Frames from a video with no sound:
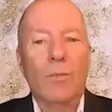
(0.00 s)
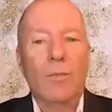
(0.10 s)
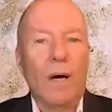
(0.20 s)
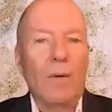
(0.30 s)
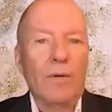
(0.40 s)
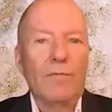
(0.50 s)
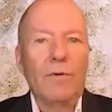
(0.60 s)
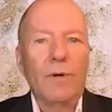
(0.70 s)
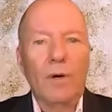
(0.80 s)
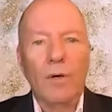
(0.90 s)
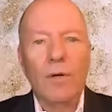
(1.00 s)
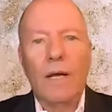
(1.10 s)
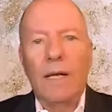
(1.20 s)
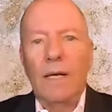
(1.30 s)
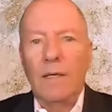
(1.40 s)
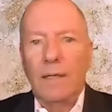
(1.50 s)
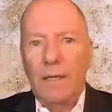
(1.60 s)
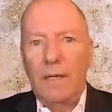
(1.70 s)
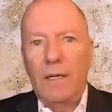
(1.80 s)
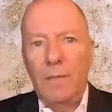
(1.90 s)
powerful online
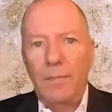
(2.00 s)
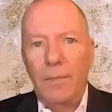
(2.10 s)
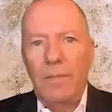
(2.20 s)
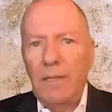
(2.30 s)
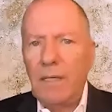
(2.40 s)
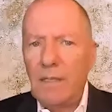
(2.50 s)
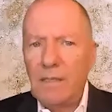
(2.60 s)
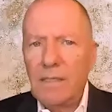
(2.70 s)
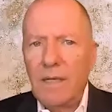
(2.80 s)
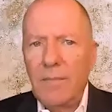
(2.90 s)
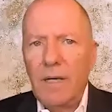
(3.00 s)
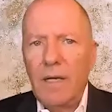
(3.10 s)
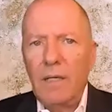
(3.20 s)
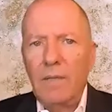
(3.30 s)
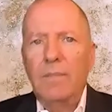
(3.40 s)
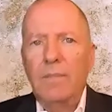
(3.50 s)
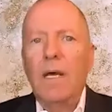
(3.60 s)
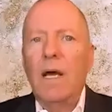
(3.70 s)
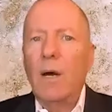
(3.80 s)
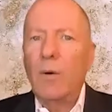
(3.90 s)
learning can be, but at the same time,
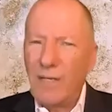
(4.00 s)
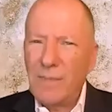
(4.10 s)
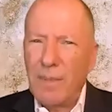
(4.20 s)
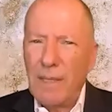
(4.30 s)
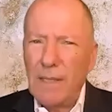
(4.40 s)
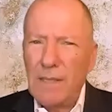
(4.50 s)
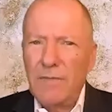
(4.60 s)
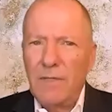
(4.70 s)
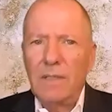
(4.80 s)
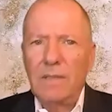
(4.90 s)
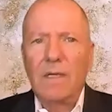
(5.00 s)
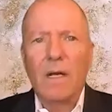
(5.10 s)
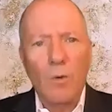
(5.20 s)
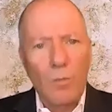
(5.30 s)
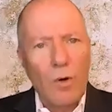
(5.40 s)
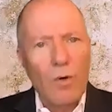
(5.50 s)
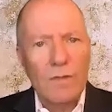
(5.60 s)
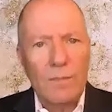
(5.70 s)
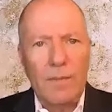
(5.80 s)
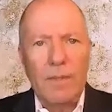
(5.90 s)
how expensive it is and how
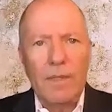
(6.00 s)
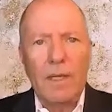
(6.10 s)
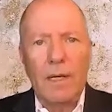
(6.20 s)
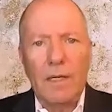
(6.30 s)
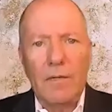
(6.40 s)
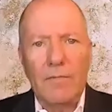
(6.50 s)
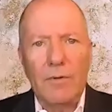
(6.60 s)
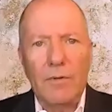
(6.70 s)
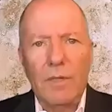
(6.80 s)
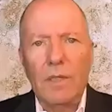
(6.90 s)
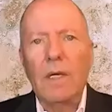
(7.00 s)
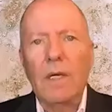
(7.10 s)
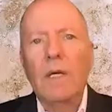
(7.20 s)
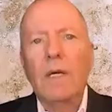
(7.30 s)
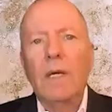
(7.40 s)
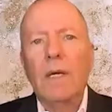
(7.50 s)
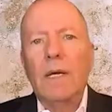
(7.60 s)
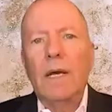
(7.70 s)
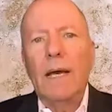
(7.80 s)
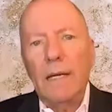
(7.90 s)
most people cannot afford it.
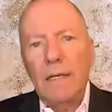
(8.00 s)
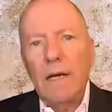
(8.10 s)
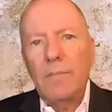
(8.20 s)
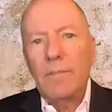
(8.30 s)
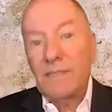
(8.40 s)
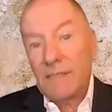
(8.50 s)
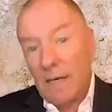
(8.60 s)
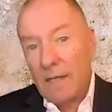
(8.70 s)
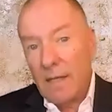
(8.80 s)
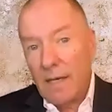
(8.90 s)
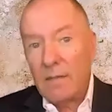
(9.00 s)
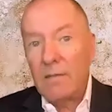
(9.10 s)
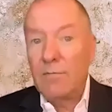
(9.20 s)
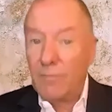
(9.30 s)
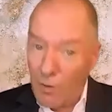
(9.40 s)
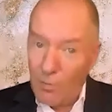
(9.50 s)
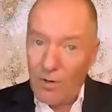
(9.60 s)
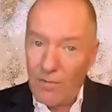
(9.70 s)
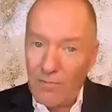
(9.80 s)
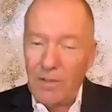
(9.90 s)
I ended up selling that
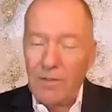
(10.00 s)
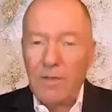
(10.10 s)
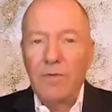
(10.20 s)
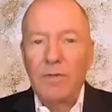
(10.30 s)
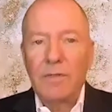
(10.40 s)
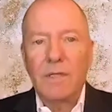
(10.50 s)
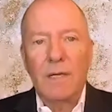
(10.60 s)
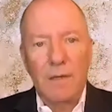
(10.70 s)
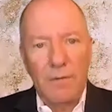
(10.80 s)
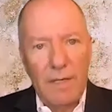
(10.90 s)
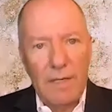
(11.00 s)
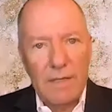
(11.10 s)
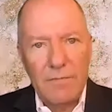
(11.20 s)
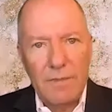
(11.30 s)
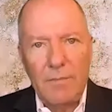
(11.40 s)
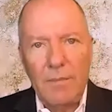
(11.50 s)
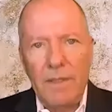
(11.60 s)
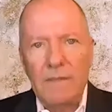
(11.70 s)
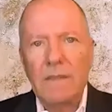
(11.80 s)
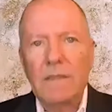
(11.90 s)
for-profit university and the rest of my
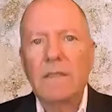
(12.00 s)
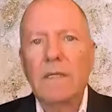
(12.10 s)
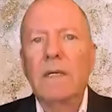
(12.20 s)
business.